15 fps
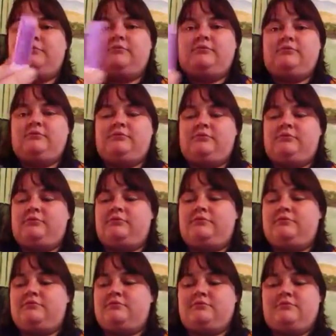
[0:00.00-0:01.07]

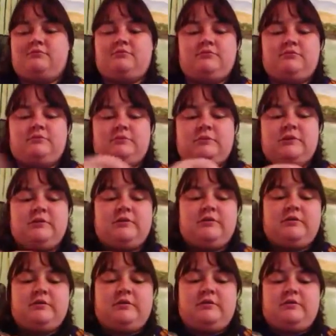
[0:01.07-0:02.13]
Nothing is said.